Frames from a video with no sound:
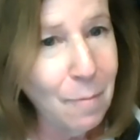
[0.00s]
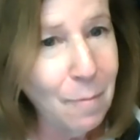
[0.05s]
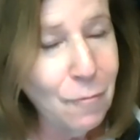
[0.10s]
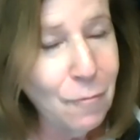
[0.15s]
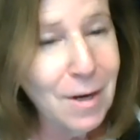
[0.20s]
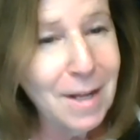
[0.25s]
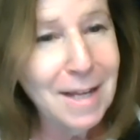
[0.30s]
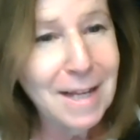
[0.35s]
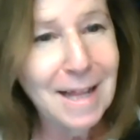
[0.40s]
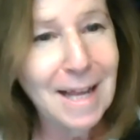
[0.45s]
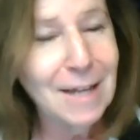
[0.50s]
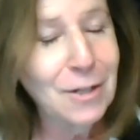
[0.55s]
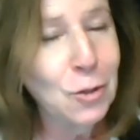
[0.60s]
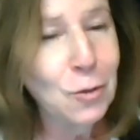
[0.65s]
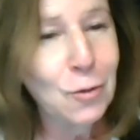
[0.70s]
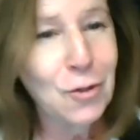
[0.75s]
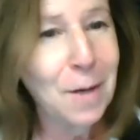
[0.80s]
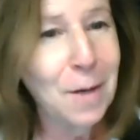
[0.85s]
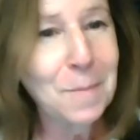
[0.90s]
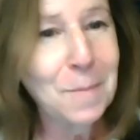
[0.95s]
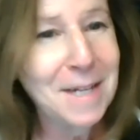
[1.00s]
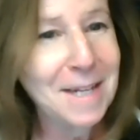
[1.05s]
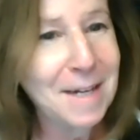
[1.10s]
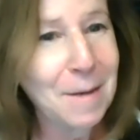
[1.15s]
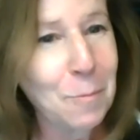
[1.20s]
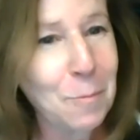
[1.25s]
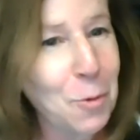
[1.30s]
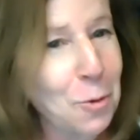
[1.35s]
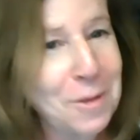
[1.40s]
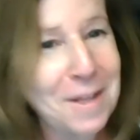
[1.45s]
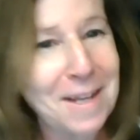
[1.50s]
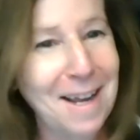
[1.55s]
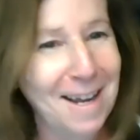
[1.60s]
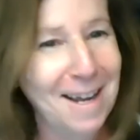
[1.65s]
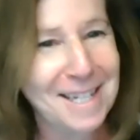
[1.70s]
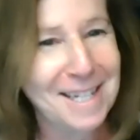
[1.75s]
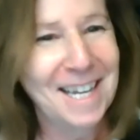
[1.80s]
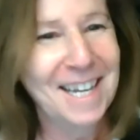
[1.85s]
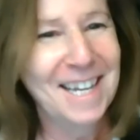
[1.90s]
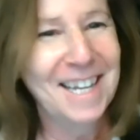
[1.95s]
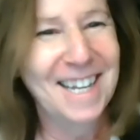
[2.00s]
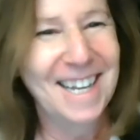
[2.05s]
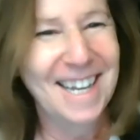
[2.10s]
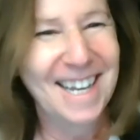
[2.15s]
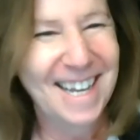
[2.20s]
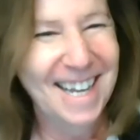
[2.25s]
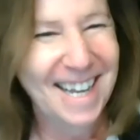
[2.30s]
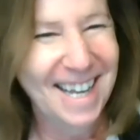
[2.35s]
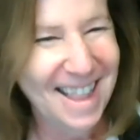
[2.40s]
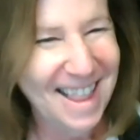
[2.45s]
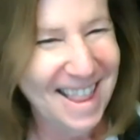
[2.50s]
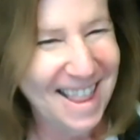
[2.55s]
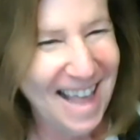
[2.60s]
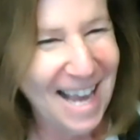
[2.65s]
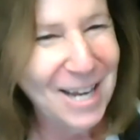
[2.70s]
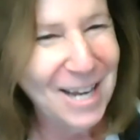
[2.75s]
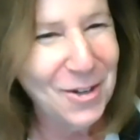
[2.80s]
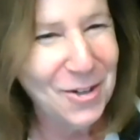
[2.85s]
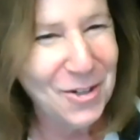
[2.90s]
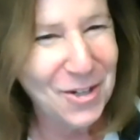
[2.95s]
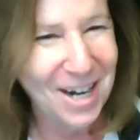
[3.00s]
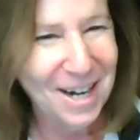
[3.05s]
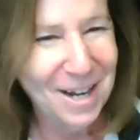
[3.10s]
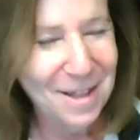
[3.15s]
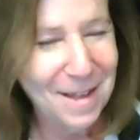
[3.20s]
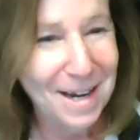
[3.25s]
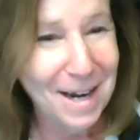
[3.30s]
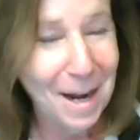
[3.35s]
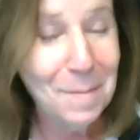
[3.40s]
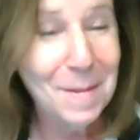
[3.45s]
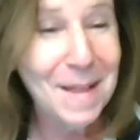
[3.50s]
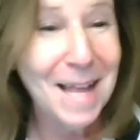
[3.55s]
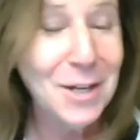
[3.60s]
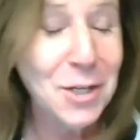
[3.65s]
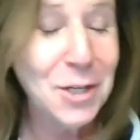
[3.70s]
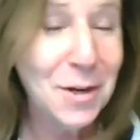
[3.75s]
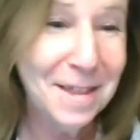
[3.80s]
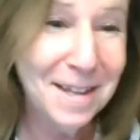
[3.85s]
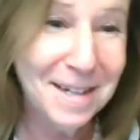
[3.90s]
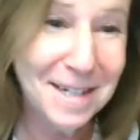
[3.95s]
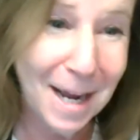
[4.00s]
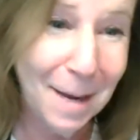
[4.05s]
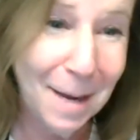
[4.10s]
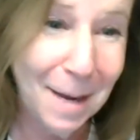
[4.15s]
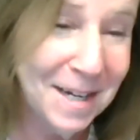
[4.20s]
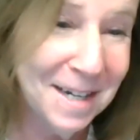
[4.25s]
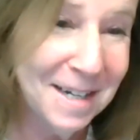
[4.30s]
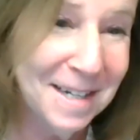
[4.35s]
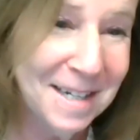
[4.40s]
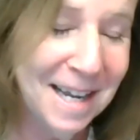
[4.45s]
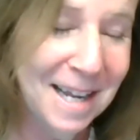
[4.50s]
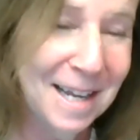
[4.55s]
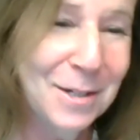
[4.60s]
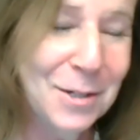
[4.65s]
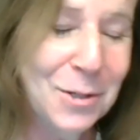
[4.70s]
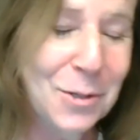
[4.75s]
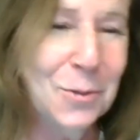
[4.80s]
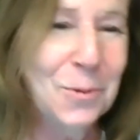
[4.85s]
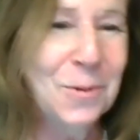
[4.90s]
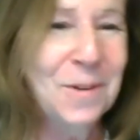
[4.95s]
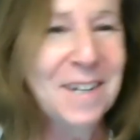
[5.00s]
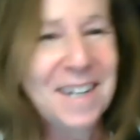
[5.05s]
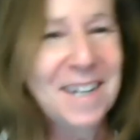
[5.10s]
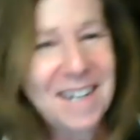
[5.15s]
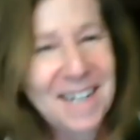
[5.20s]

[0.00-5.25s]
I'm really glad you jumped in and broke the ice. Thank you, Jonathan. I'm glad you had the time to attend to.